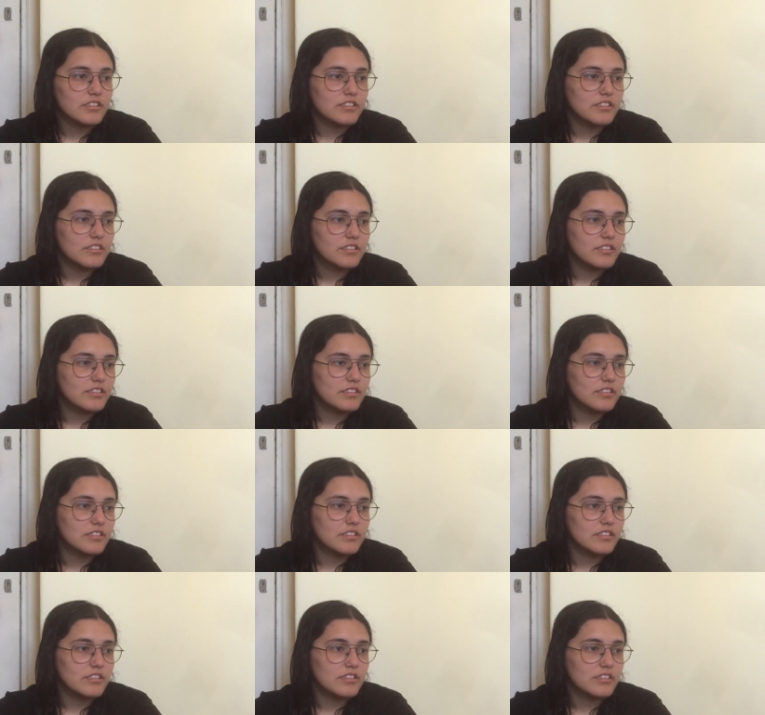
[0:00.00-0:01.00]
come see the
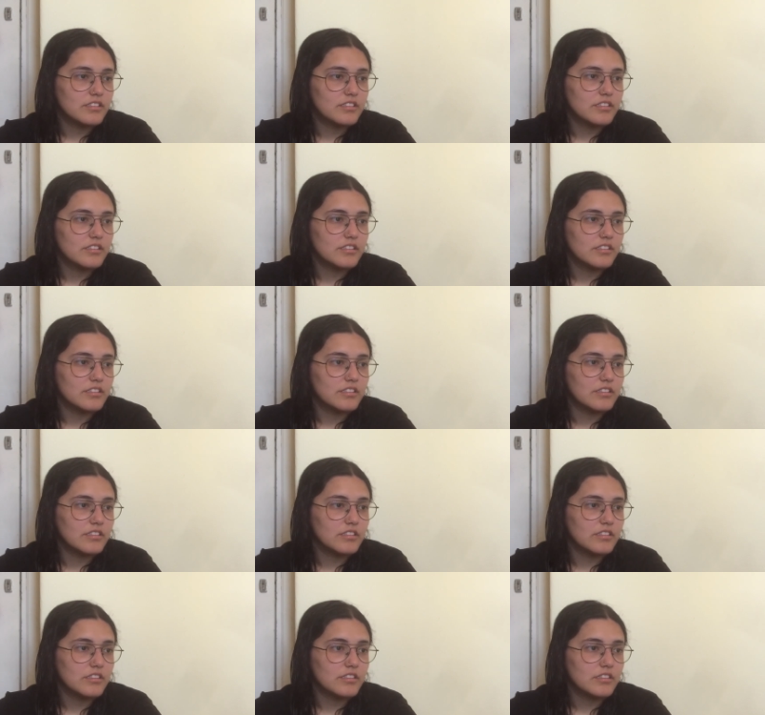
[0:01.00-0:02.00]
lightning. Oh, not
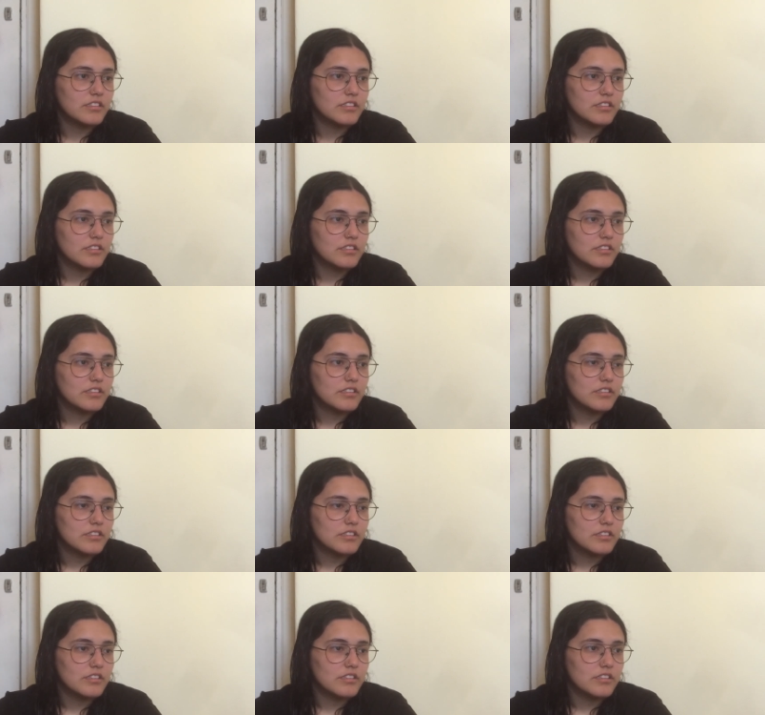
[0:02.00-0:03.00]
now, we'll right sweetie.
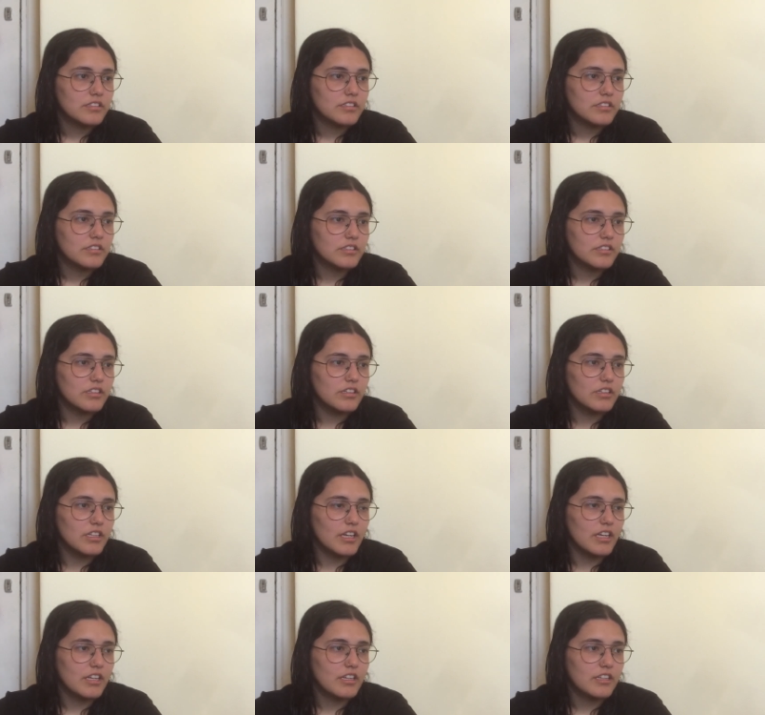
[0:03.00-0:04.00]
There,
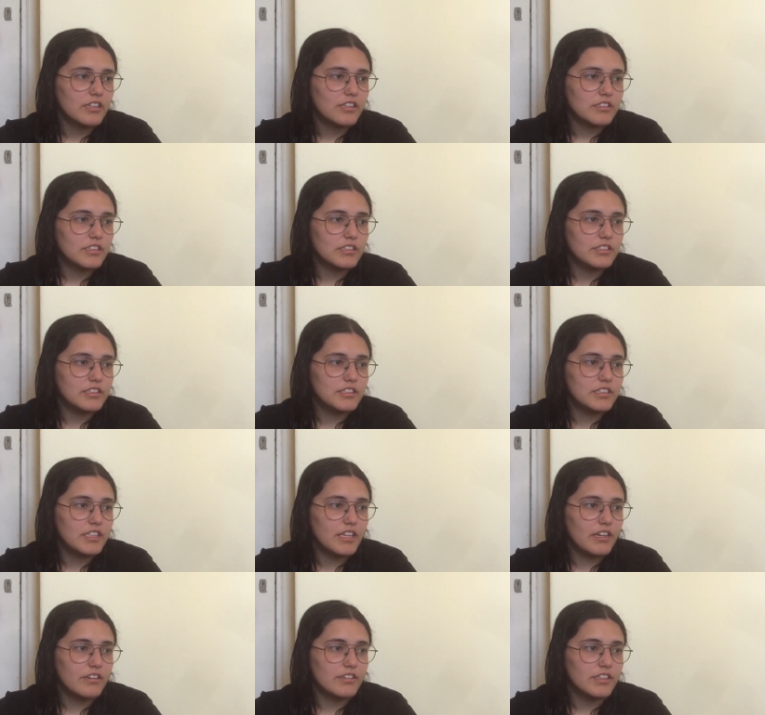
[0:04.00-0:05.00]
okay, this is
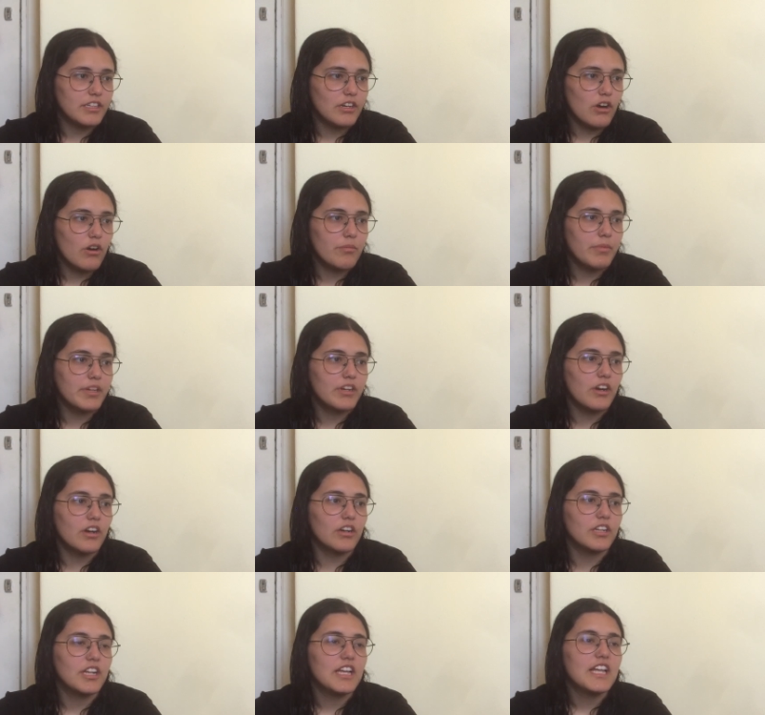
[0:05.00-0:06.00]
scary. Oh my
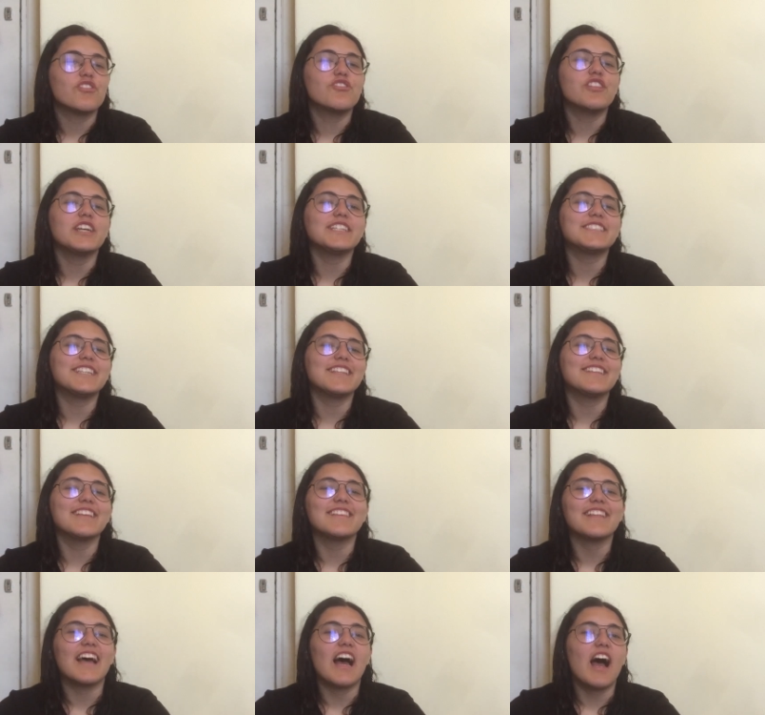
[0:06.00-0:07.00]
god, they said
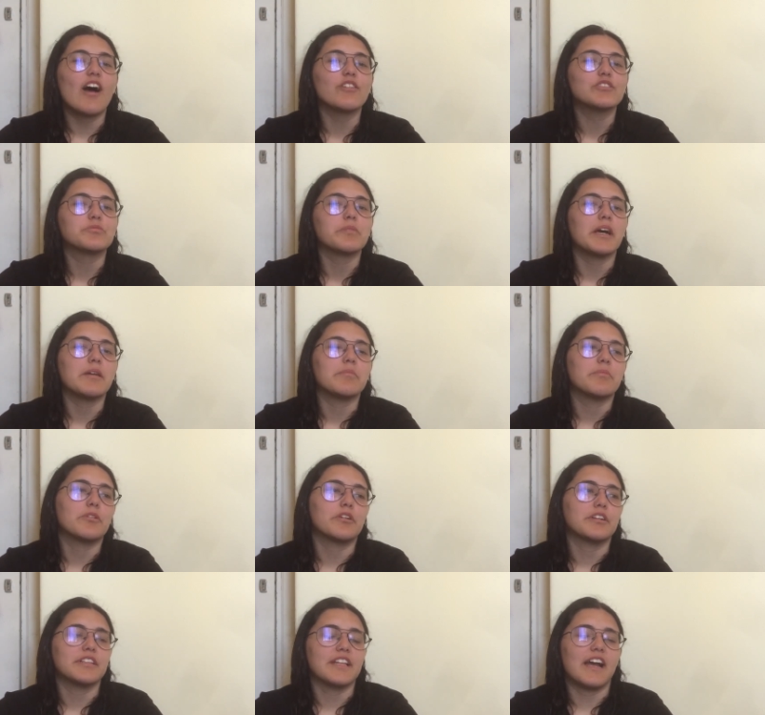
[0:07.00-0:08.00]
that the house might
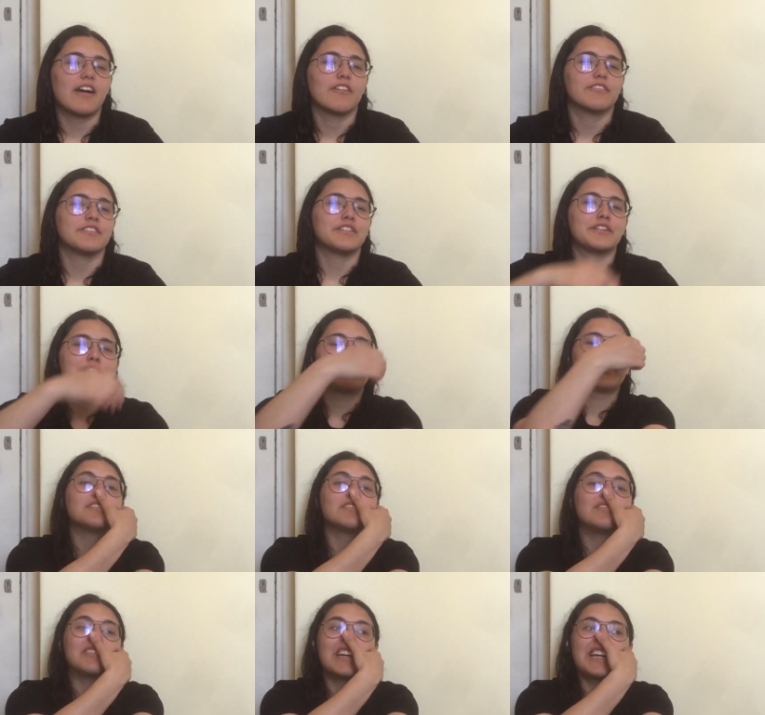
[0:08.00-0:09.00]
burn down,
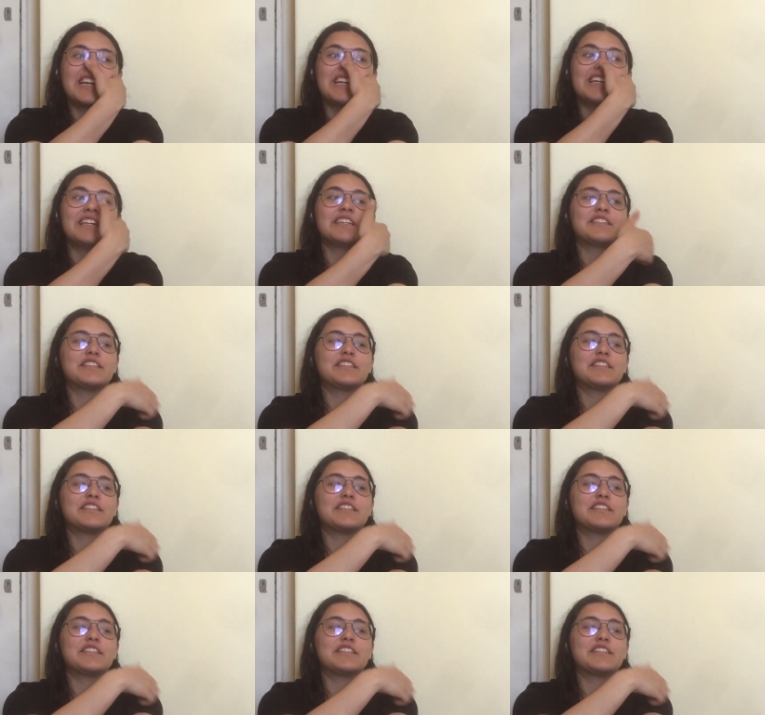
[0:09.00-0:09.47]
right?